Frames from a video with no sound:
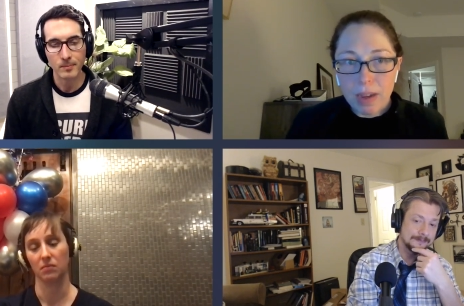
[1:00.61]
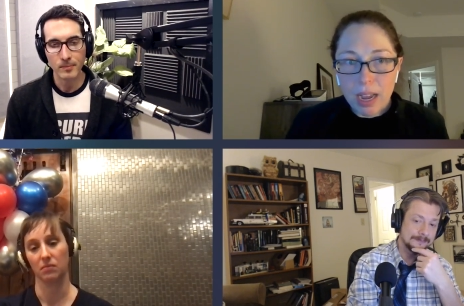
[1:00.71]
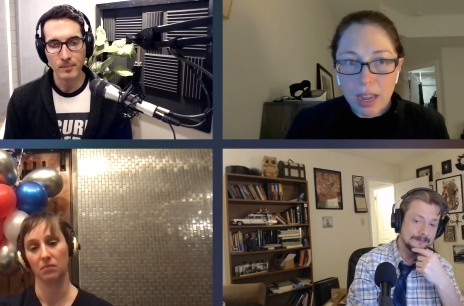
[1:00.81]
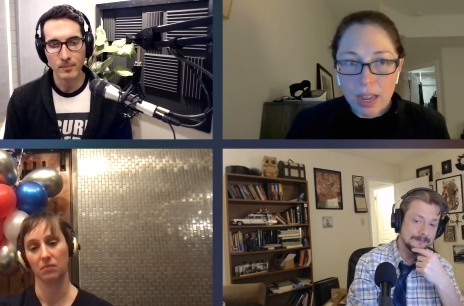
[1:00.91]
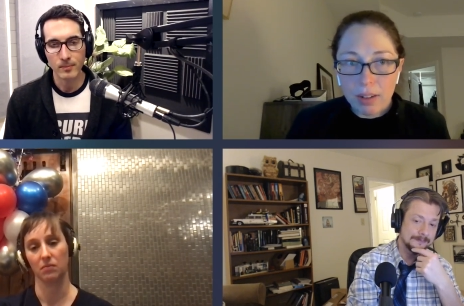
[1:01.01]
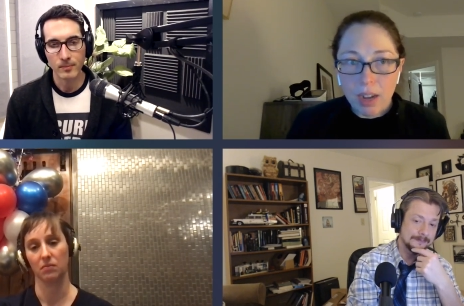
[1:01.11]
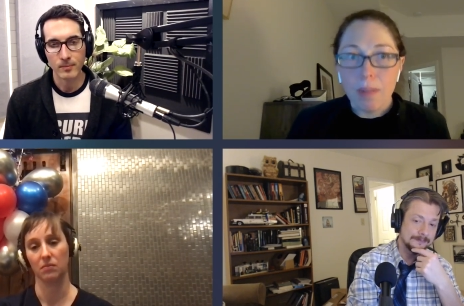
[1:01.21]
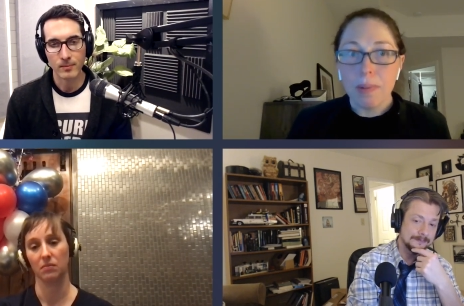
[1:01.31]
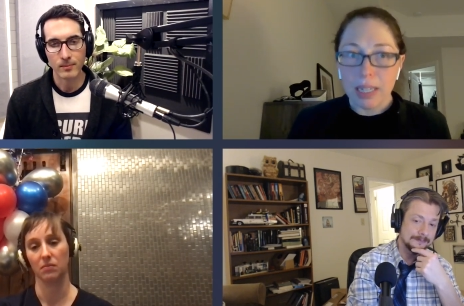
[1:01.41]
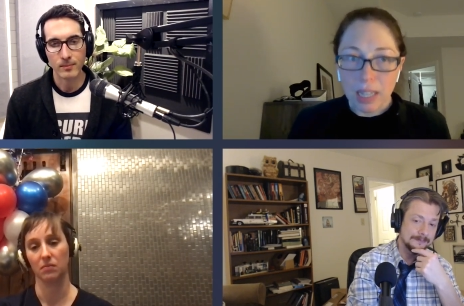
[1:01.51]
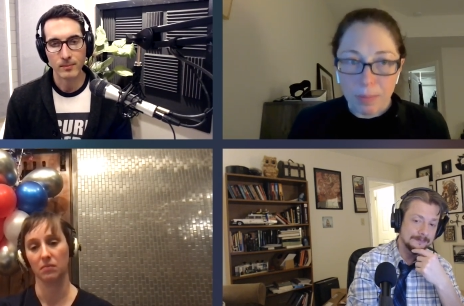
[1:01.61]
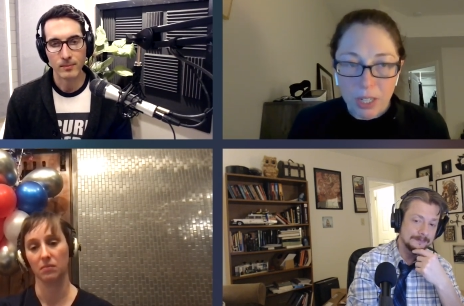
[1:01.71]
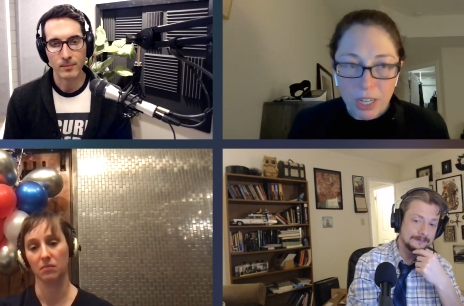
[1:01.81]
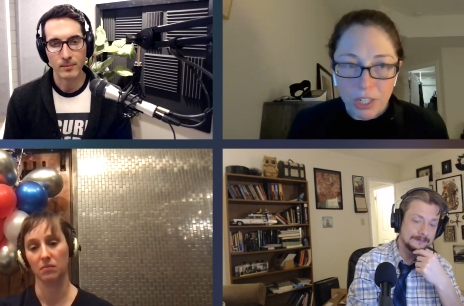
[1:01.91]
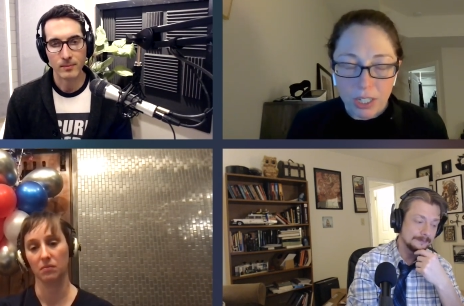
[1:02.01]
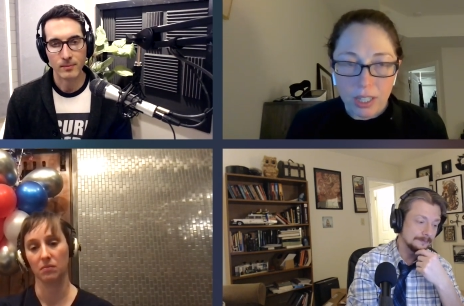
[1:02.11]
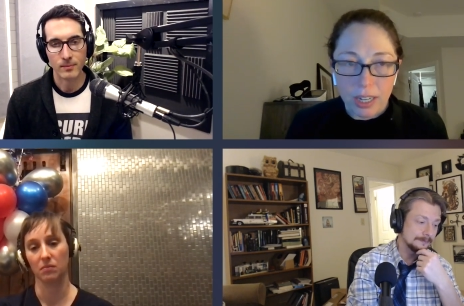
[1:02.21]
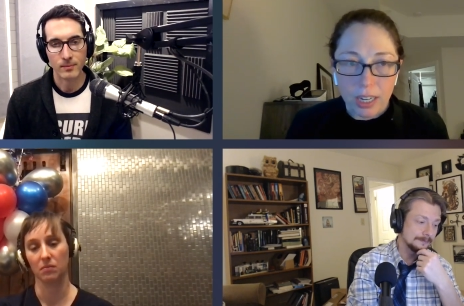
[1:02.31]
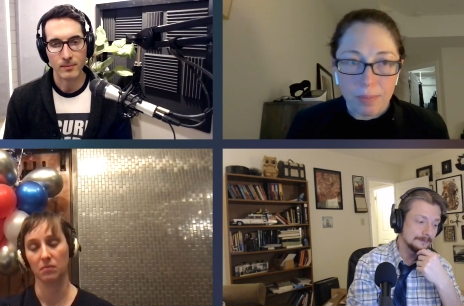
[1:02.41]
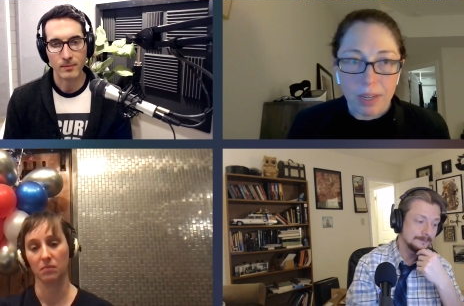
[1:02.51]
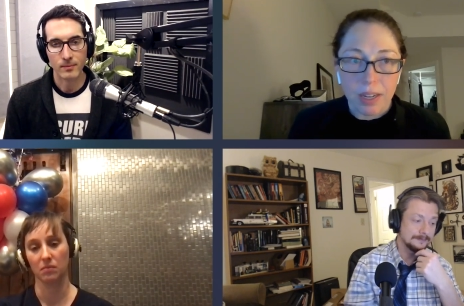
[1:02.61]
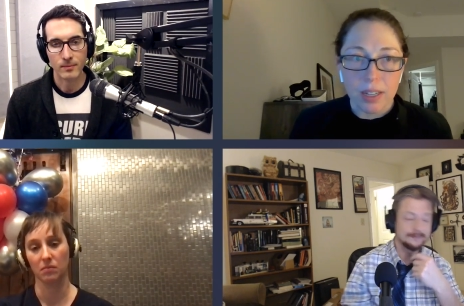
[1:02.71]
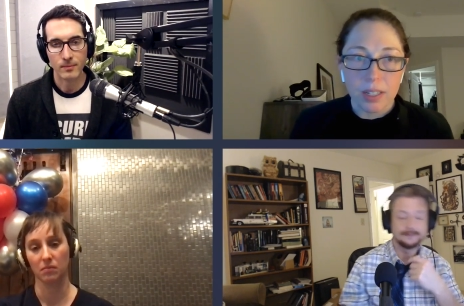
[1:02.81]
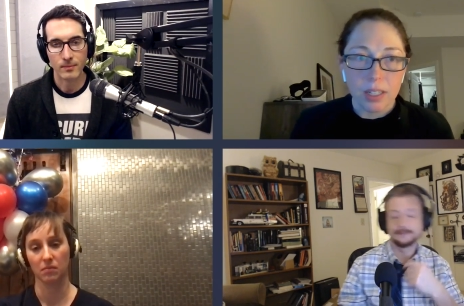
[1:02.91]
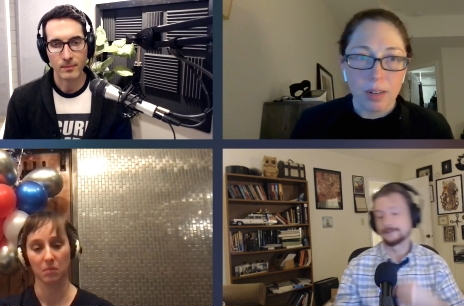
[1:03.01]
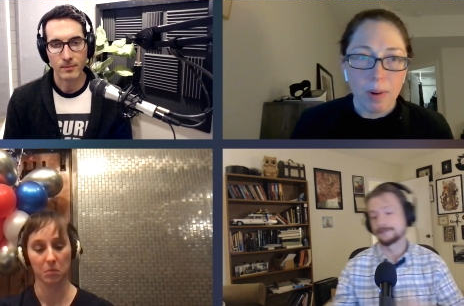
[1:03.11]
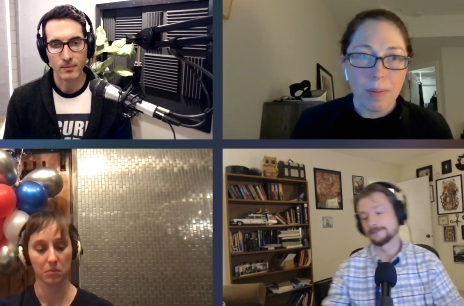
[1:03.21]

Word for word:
Speaker 1: my complex hypertension clinic because their